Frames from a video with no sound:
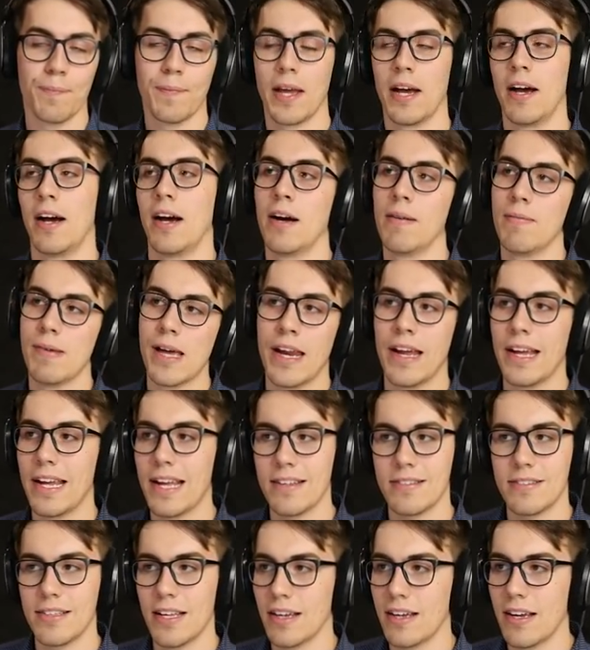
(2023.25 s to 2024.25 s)
Um, and I
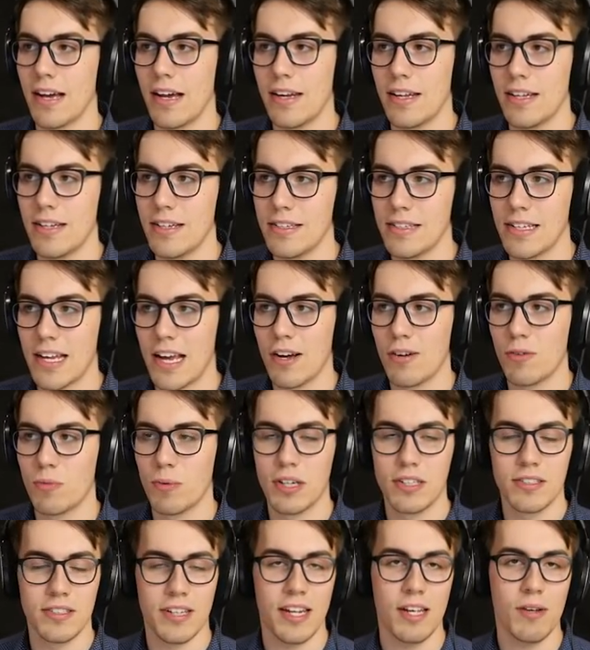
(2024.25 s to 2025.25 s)
guess that kind of is how it
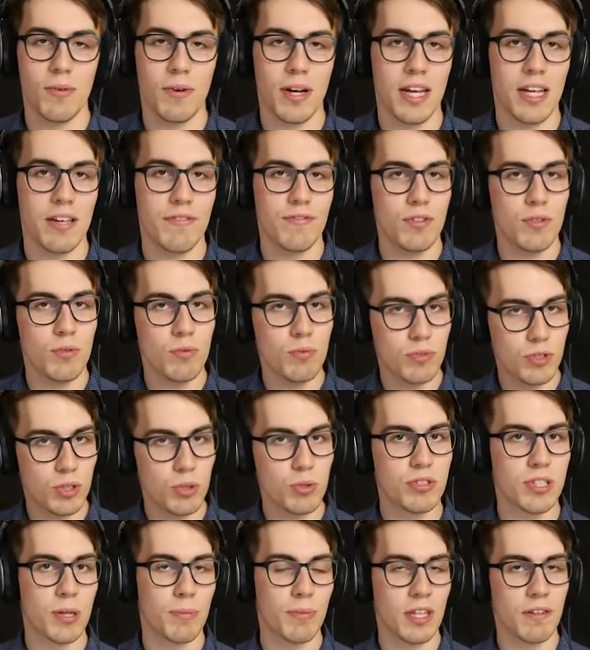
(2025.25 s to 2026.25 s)
works anyway. If you do
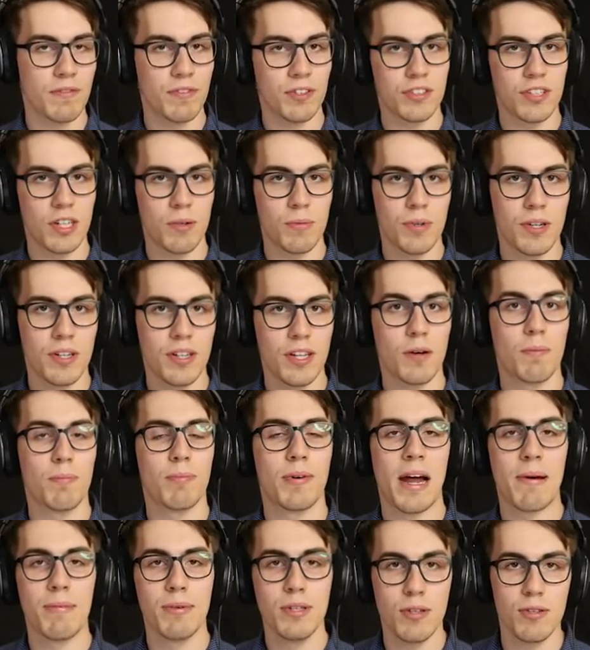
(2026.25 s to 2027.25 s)
something for someone, they'll
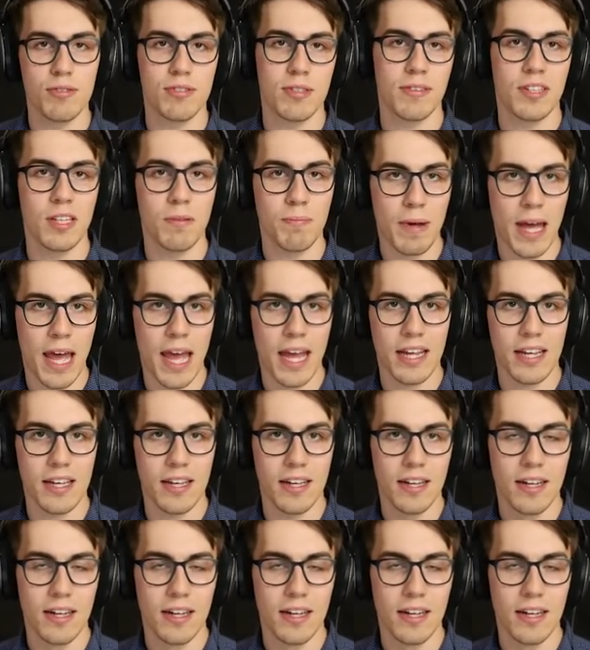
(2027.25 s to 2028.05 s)
probably do something back.